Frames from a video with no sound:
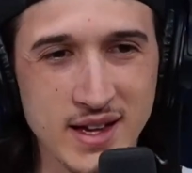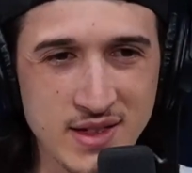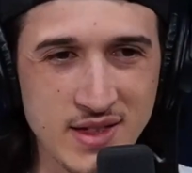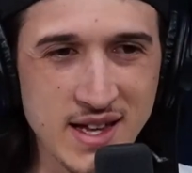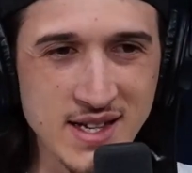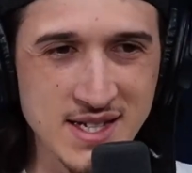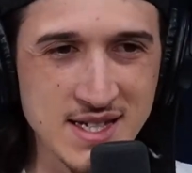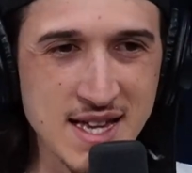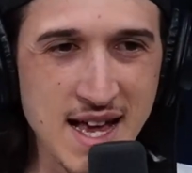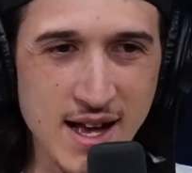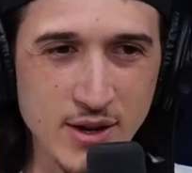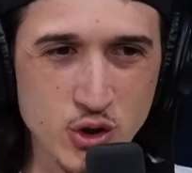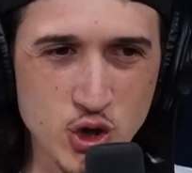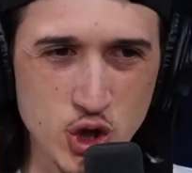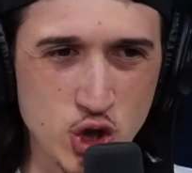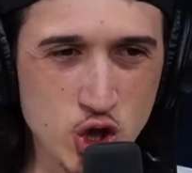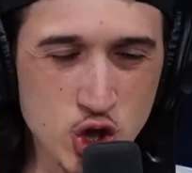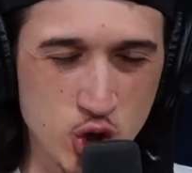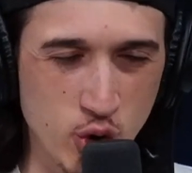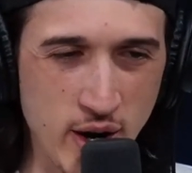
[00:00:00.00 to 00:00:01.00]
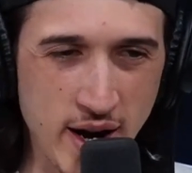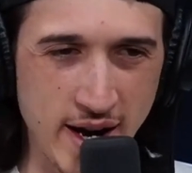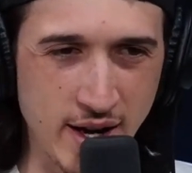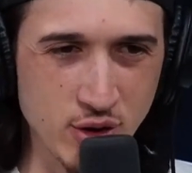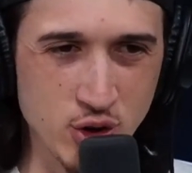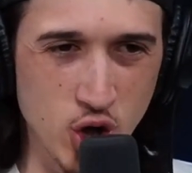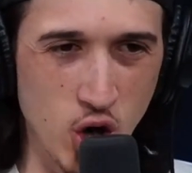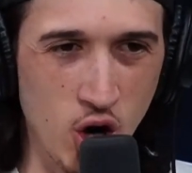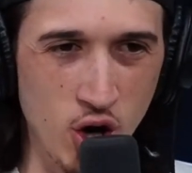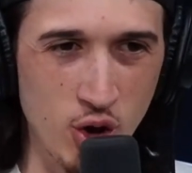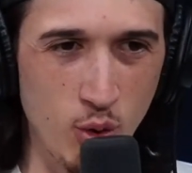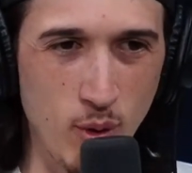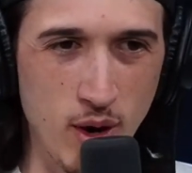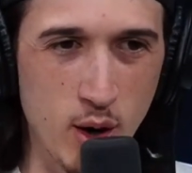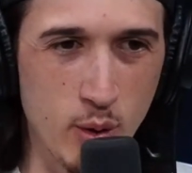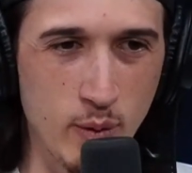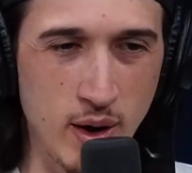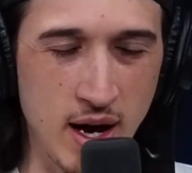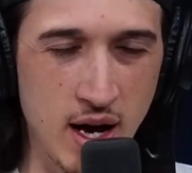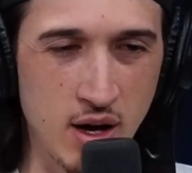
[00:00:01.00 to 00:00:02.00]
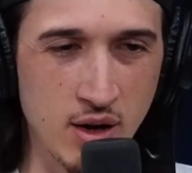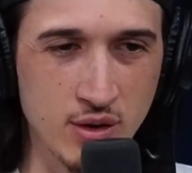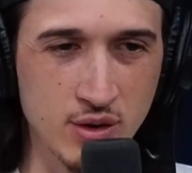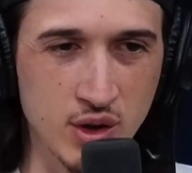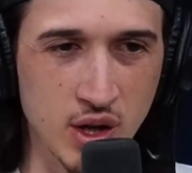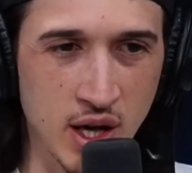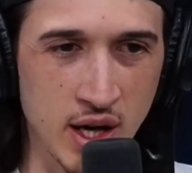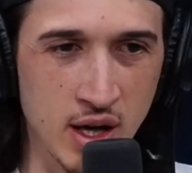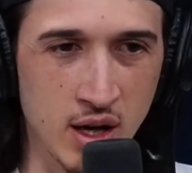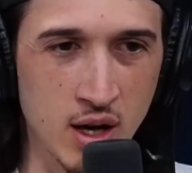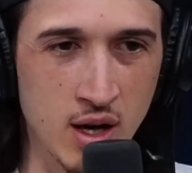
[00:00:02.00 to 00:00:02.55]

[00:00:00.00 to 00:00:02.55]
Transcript: isn't that just strange all the way around? Like